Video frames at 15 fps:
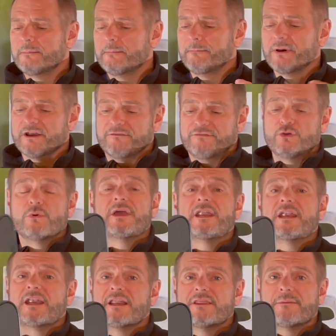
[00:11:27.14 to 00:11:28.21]
But if you hit
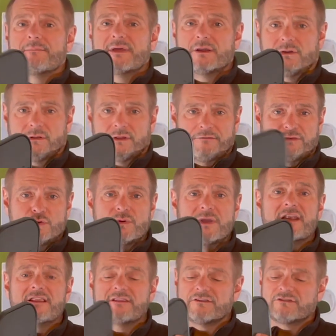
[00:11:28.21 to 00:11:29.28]
it in the middle, if you hit
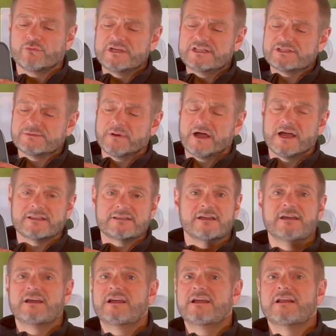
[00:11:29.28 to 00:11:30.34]
it in the sweet spot,
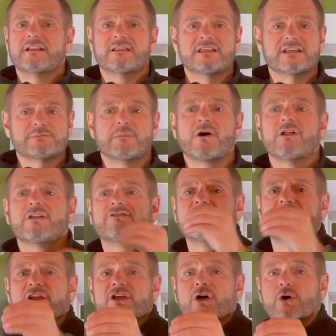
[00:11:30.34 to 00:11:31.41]
this ball is going
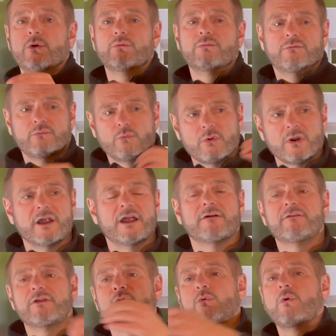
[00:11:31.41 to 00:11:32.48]
to go wherever
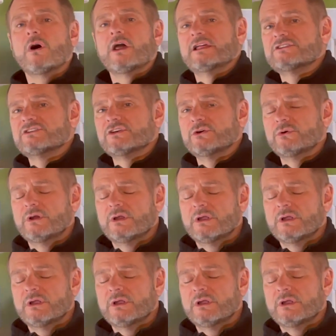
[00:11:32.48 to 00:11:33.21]
you want it to.